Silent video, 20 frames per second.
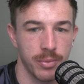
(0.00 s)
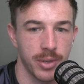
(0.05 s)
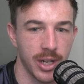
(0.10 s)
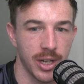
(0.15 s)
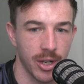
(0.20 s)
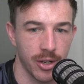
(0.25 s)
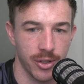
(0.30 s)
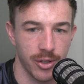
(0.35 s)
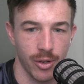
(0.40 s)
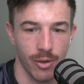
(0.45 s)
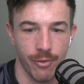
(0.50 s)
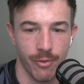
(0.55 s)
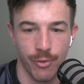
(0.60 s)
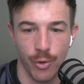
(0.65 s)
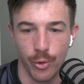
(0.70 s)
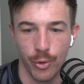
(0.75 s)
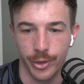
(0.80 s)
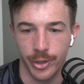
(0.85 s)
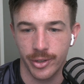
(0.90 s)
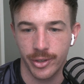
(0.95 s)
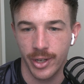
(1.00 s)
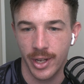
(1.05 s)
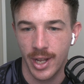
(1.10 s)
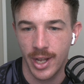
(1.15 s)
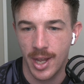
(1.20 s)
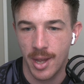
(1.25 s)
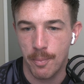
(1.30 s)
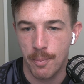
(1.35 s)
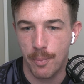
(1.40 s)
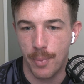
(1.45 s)
he goes to the Force.
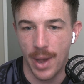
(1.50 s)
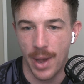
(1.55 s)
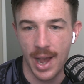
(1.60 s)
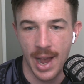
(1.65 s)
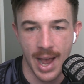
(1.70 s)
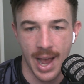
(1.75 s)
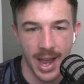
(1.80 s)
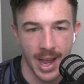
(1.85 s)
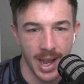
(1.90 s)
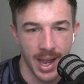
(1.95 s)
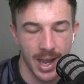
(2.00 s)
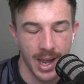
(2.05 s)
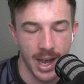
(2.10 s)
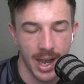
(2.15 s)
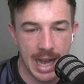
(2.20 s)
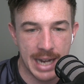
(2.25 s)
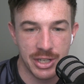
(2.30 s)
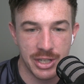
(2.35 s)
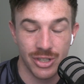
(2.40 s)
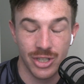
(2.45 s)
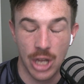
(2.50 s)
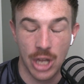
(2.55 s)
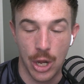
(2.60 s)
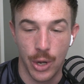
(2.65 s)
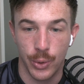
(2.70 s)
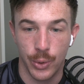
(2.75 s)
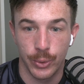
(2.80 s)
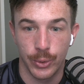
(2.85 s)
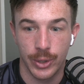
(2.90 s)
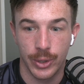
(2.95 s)
But yeah. I just
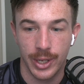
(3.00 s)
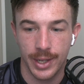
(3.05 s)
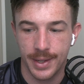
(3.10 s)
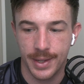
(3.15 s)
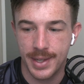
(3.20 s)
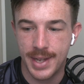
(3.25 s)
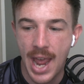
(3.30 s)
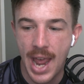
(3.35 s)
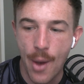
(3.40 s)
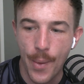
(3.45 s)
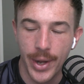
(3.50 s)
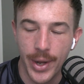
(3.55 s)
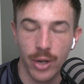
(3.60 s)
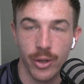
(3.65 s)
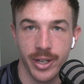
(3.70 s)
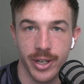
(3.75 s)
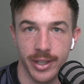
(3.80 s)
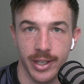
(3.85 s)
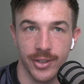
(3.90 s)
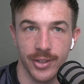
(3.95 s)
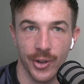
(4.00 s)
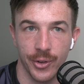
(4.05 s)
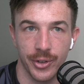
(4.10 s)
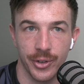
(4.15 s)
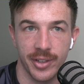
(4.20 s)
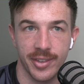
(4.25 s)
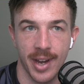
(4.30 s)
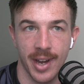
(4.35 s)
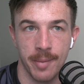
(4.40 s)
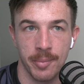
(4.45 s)
go, now I look at these Aussie
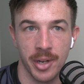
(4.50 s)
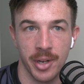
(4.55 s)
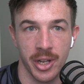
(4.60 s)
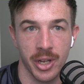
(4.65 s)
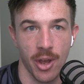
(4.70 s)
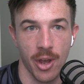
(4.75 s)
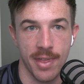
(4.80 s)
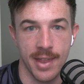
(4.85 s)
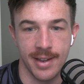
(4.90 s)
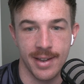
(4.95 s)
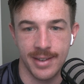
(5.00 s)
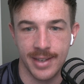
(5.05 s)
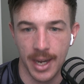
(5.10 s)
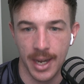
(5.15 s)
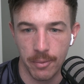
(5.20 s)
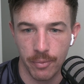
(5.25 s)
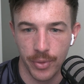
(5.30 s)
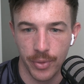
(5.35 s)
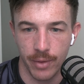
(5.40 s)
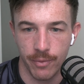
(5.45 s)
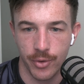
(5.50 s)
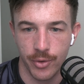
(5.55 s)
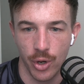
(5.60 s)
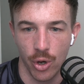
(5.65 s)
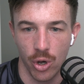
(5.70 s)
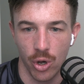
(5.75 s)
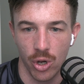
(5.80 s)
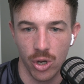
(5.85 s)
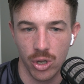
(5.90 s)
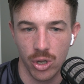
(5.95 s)
teams and I go, the depth they've
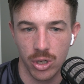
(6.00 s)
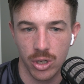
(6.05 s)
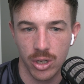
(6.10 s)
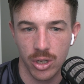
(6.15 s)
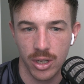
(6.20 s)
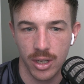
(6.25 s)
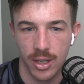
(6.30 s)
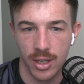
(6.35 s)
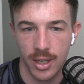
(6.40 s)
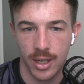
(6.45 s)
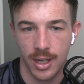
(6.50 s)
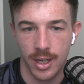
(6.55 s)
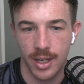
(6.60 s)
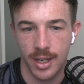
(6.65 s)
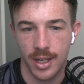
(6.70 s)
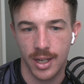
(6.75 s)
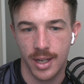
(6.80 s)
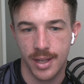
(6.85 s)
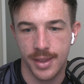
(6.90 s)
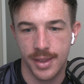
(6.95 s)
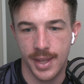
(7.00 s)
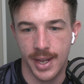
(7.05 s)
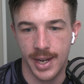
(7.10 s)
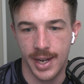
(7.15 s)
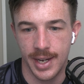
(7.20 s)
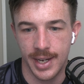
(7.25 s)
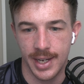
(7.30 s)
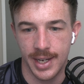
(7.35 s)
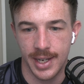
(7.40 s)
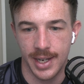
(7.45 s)
got,
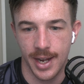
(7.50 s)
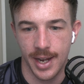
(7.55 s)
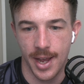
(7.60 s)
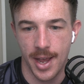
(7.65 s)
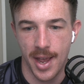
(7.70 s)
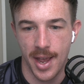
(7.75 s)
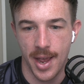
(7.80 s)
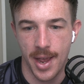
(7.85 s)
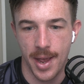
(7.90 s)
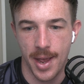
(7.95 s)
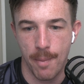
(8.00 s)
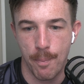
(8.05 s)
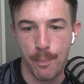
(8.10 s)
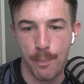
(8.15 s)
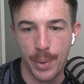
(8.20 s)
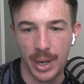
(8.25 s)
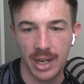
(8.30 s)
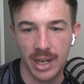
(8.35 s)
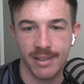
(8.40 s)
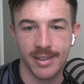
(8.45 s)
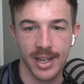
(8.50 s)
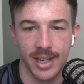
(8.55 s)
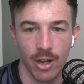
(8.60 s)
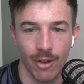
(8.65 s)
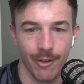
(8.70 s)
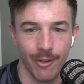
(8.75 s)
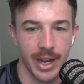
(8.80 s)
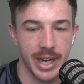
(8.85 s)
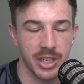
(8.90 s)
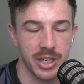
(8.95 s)
the ability
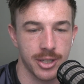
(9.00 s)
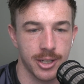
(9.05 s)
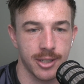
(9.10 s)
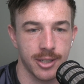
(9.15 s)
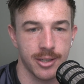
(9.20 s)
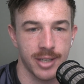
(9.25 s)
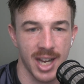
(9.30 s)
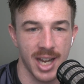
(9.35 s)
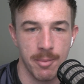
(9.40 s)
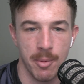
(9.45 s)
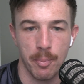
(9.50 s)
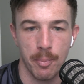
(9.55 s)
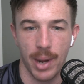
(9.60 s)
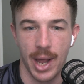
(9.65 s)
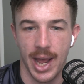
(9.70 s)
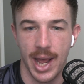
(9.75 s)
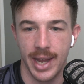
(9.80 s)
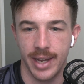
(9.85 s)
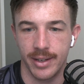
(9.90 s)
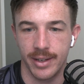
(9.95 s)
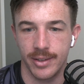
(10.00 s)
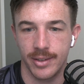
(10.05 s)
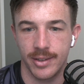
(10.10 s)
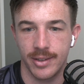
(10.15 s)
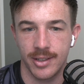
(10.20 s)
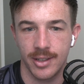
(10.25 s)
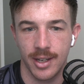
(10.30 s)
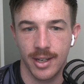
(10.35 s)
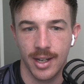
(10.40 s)
of each team and players,